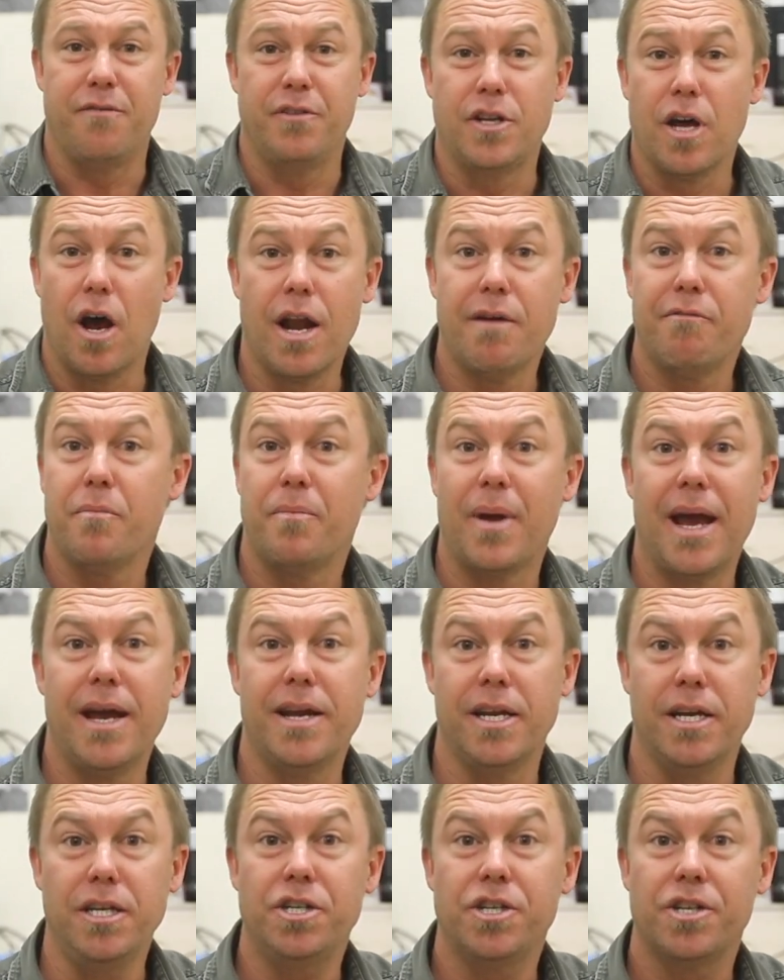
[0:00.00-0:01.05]
And if you don't have a
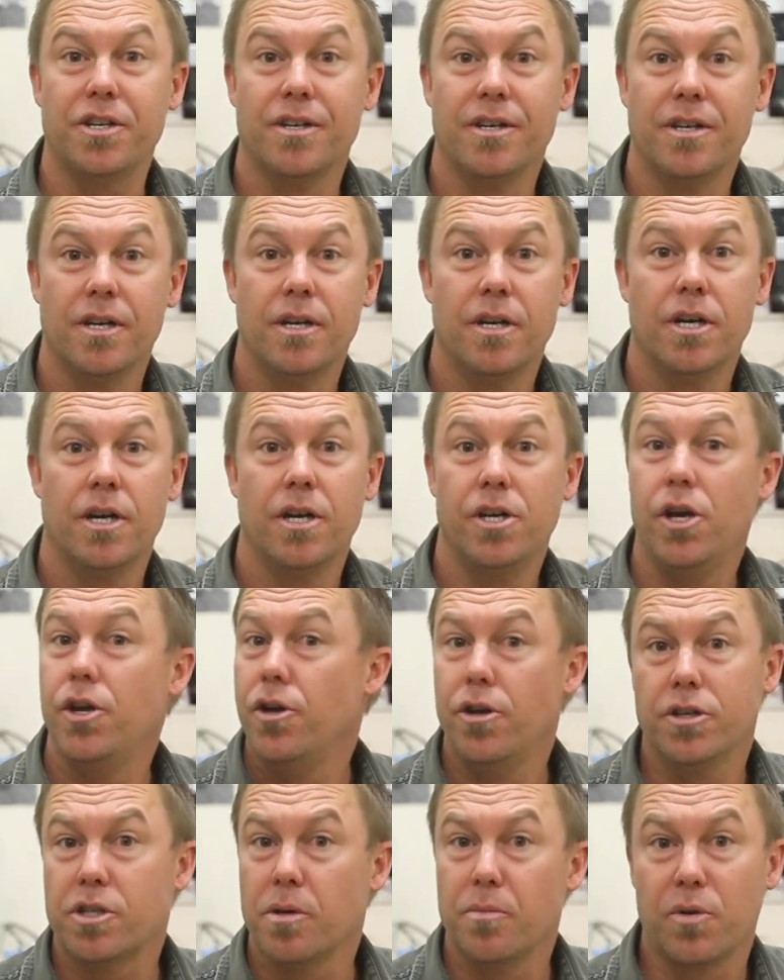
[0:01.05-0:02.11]
bandage, you
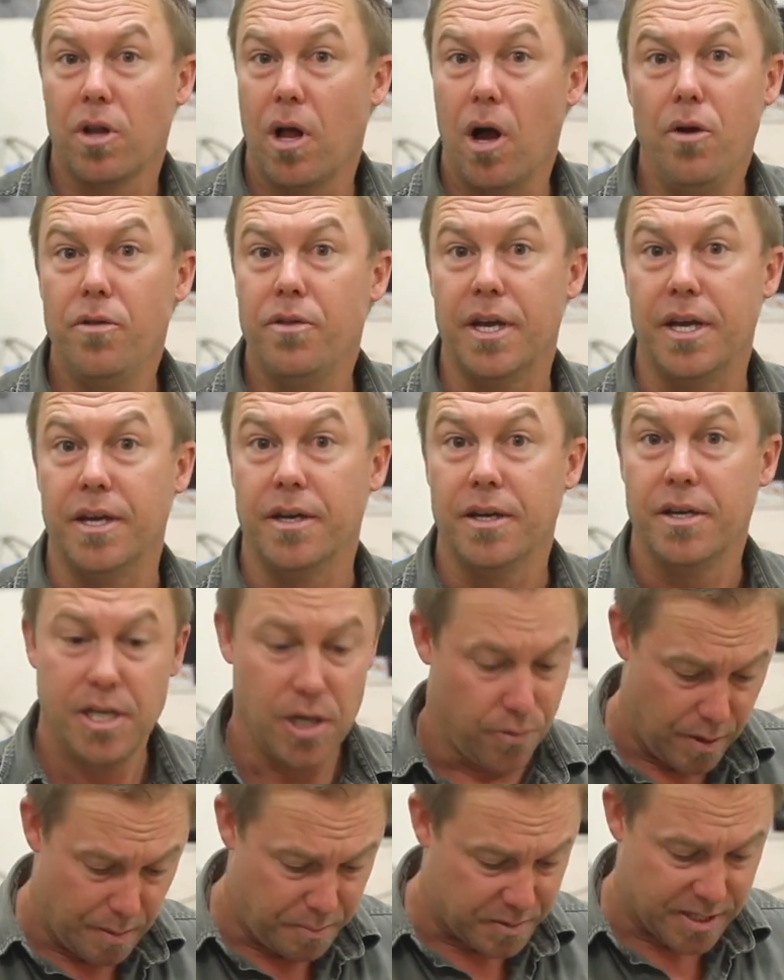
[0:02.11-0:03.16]
use some clothing.
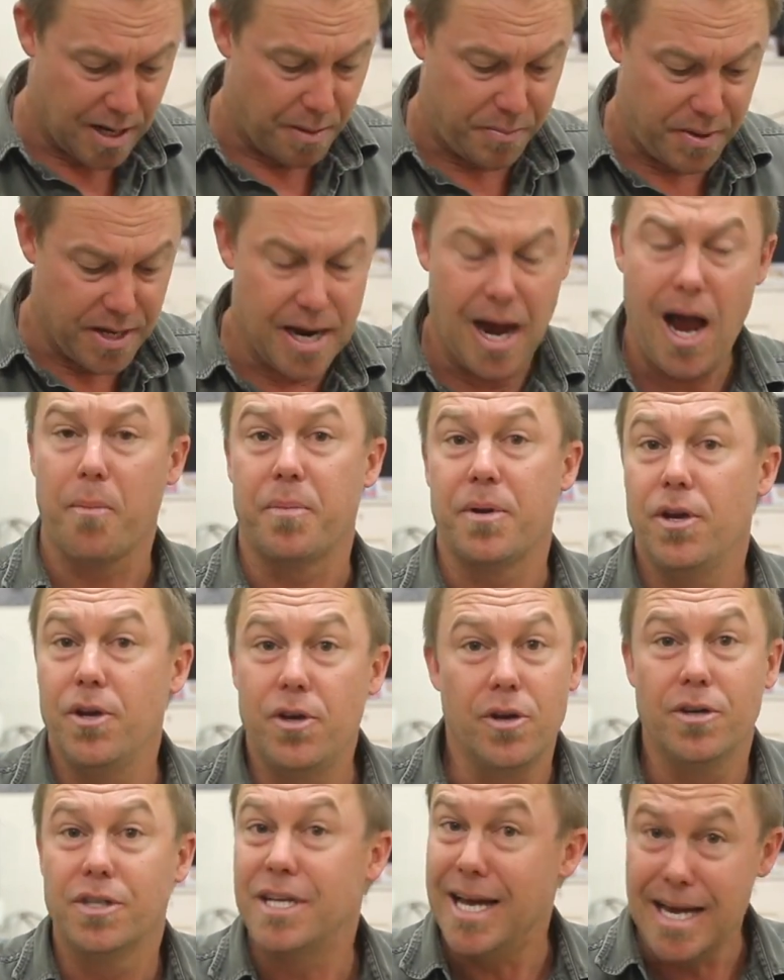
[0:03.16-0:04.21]
You rip something up. You
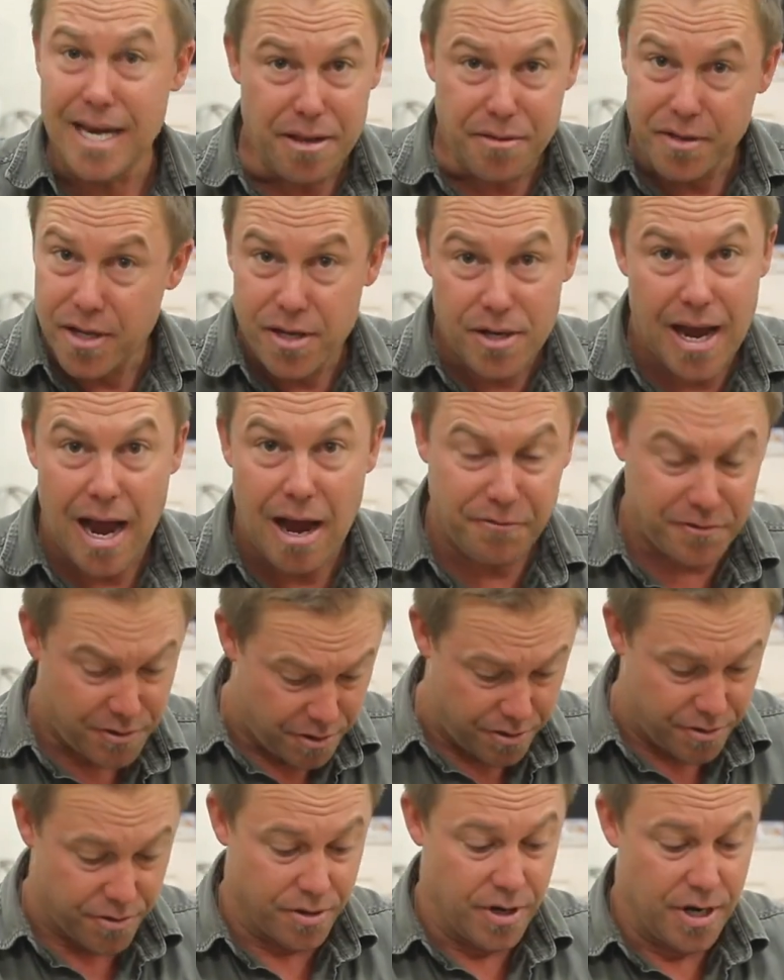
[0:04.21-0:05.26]
use anything you have
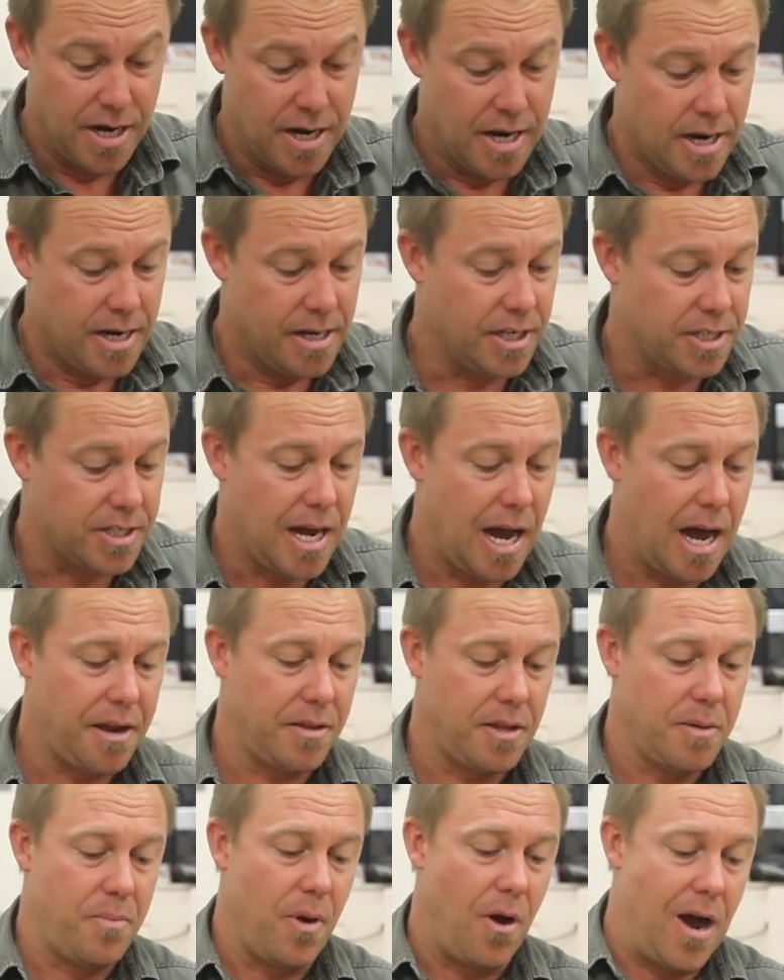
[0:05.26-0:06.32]
to. You
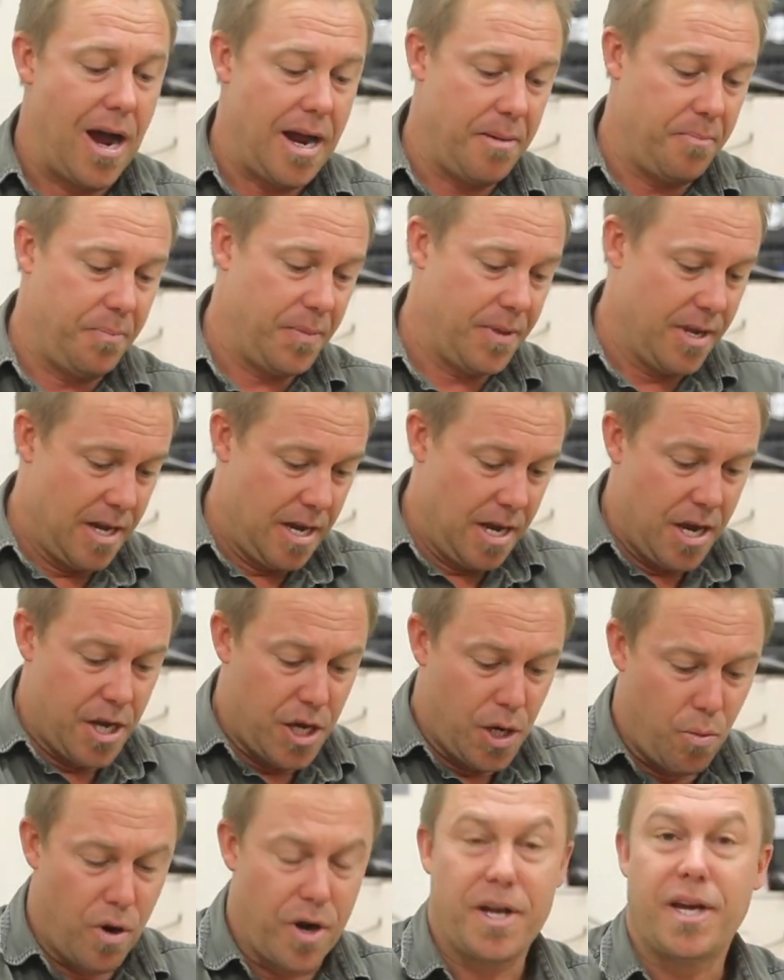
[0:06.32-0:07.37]
start at the bite.
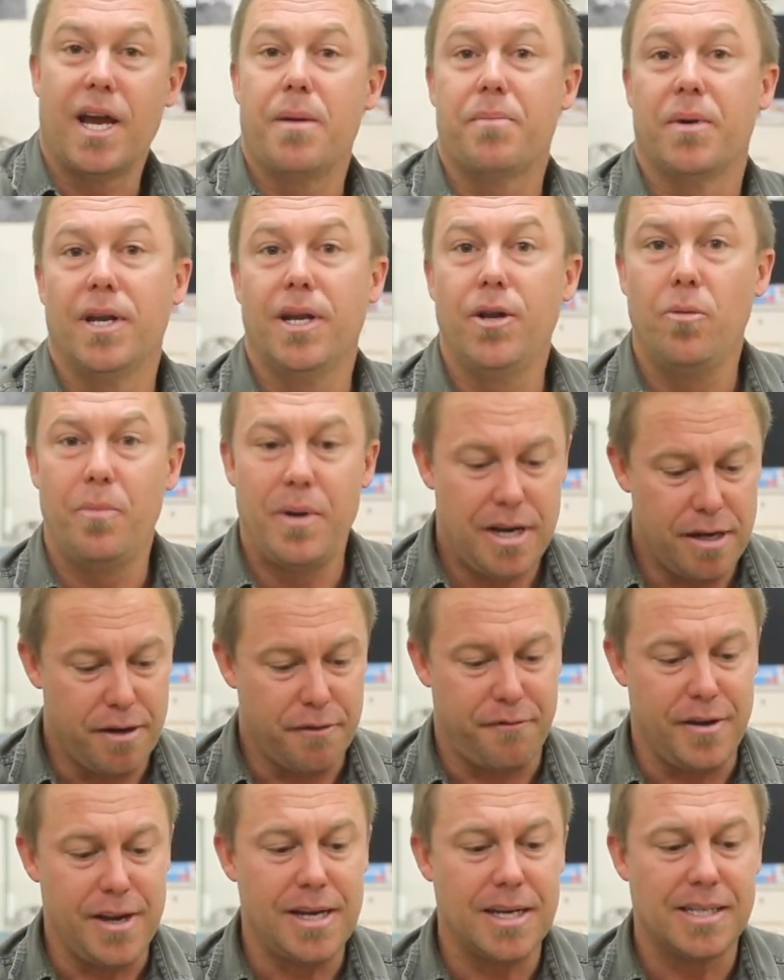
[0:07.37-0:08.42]
You want to keep a little bit of
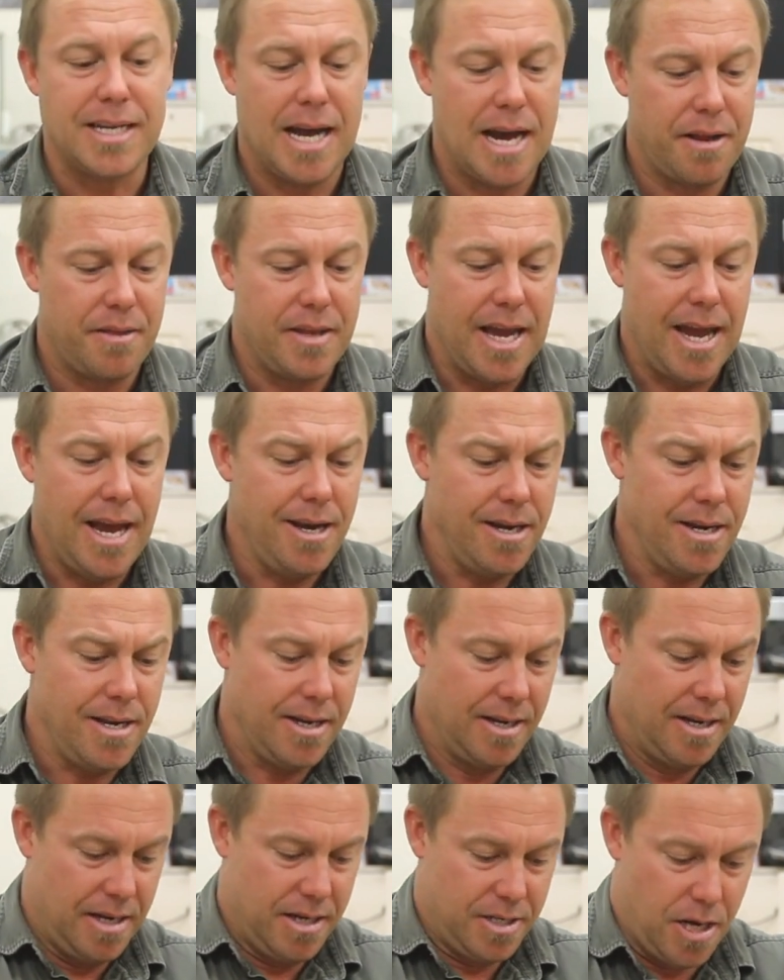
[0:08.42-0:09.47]
your fingers out at the end
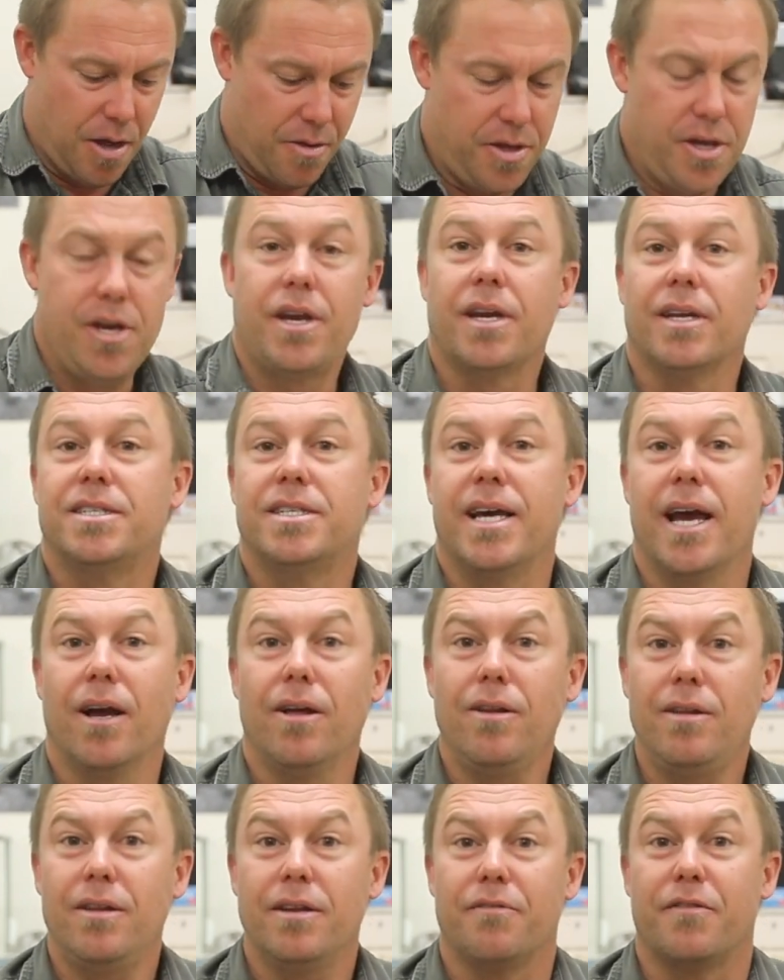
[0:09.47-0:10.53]
so that you can
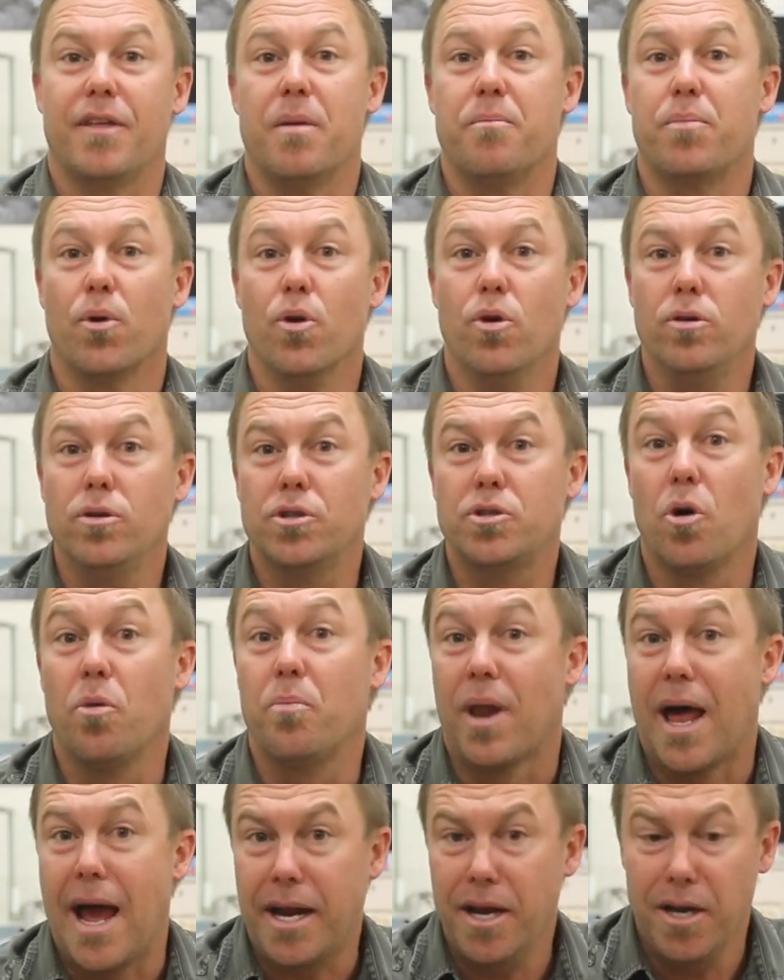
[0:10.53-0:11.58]
tell if they're bruised or
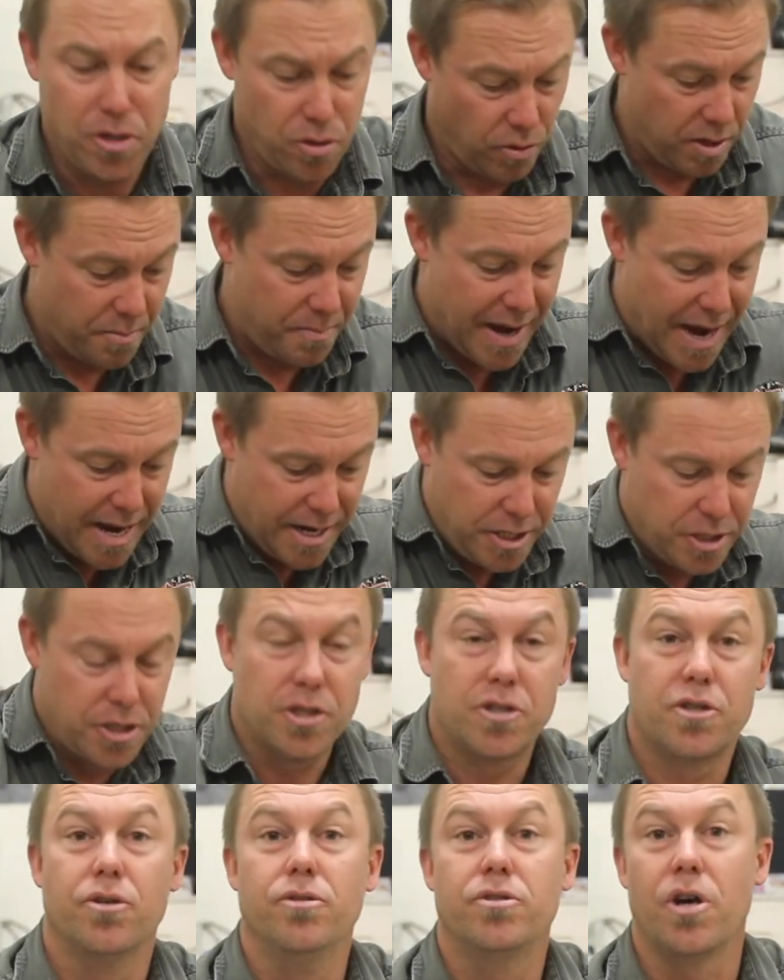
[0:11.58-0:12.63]
blackened or the bandage
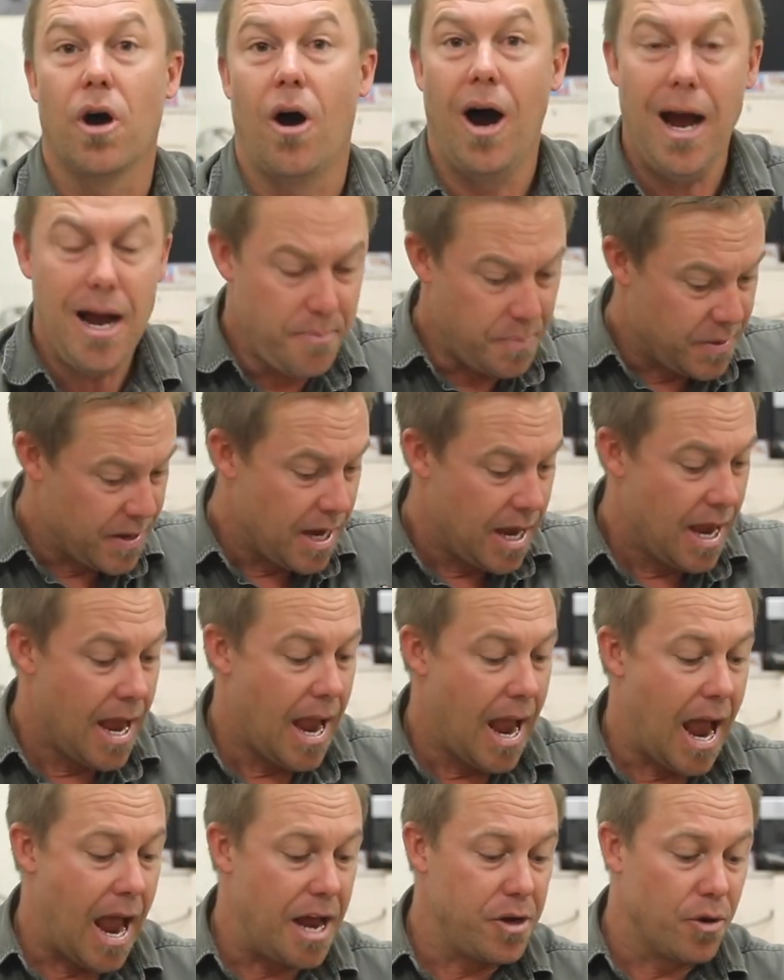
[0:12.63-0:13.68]
is too tight.
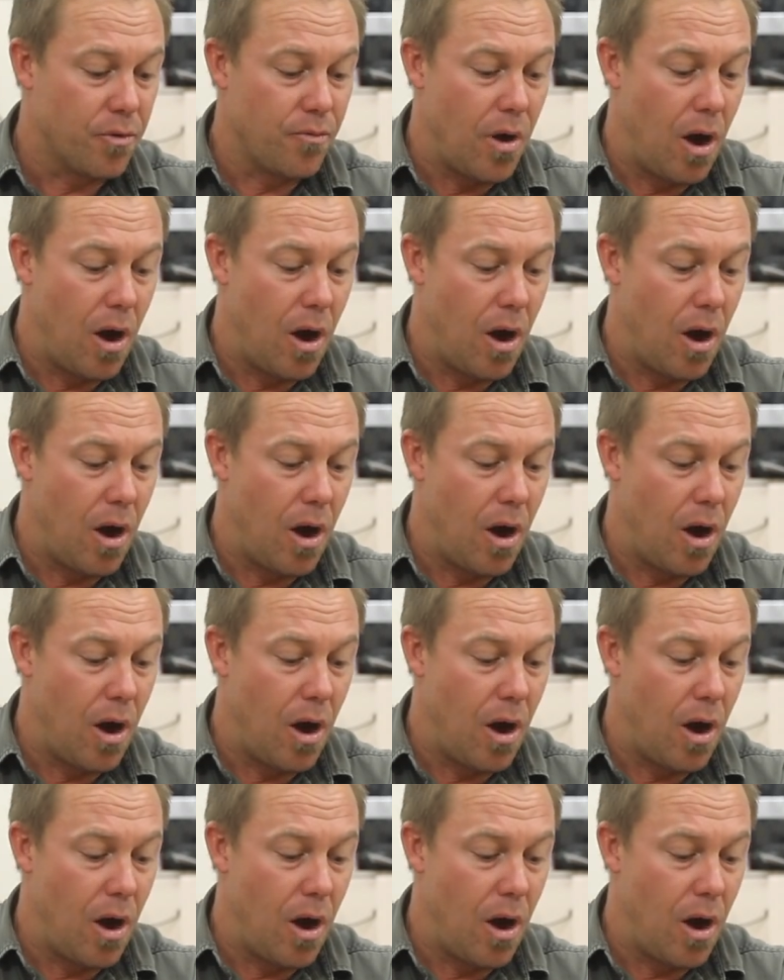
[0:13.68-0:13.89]
And you